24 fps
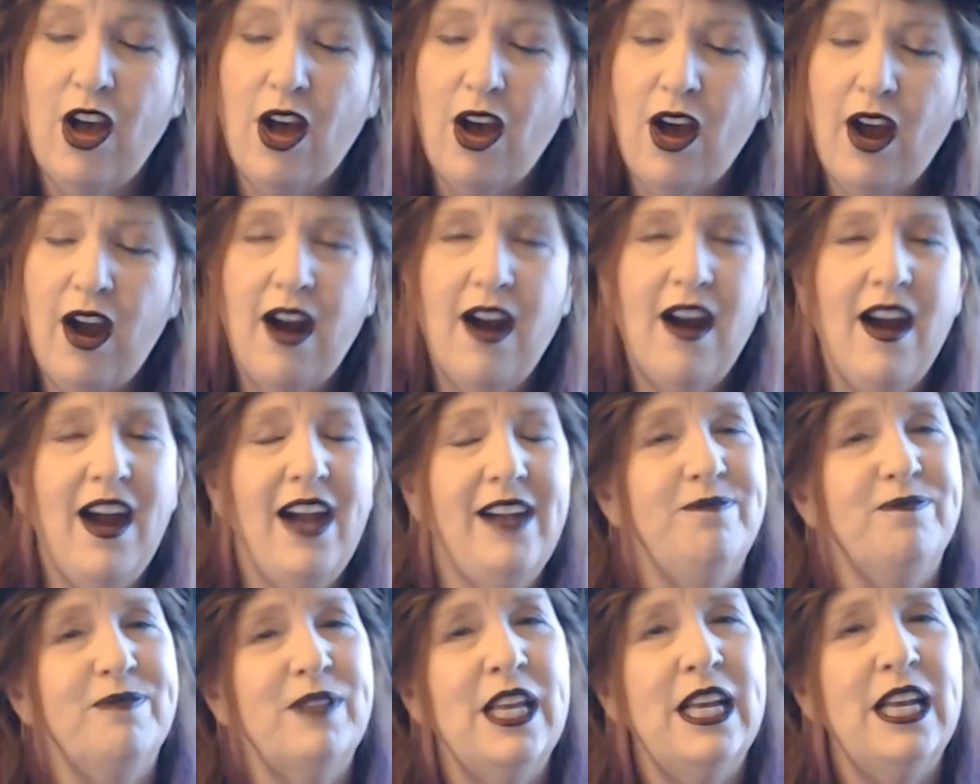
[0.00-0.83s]
All right.
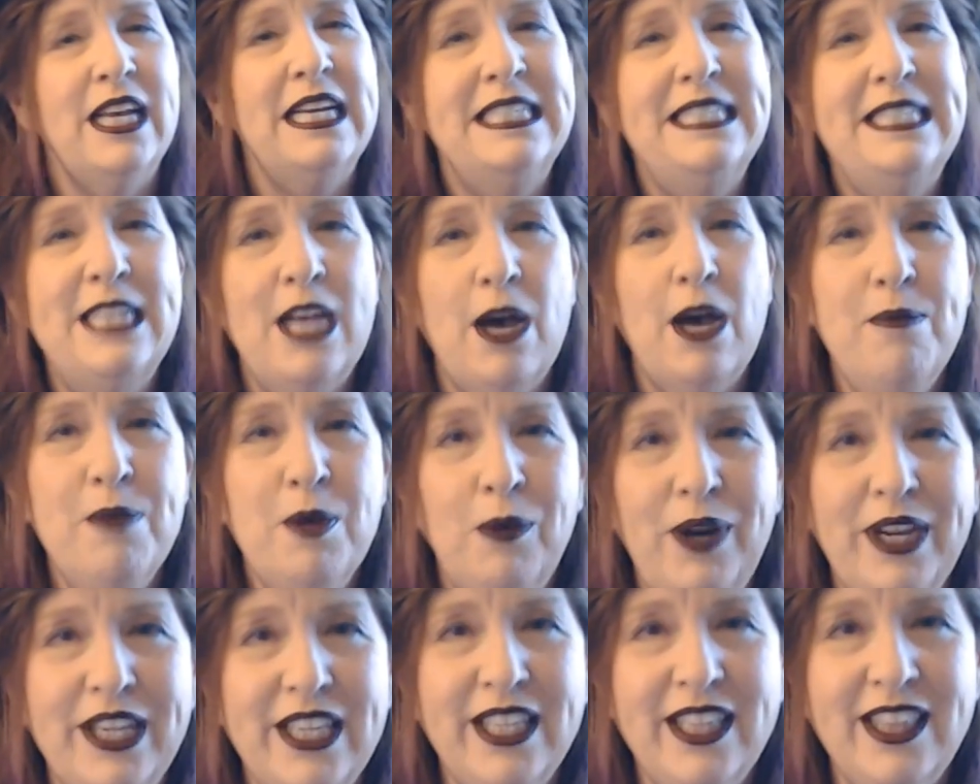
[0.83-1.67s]
Tell me
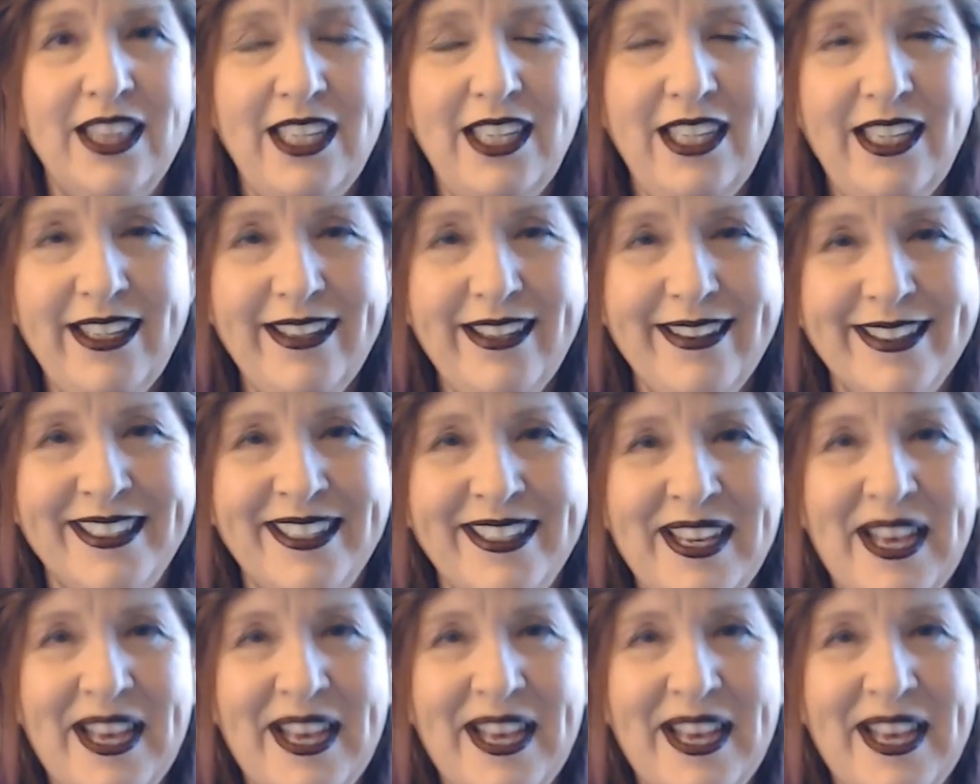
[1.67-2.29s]
what you think.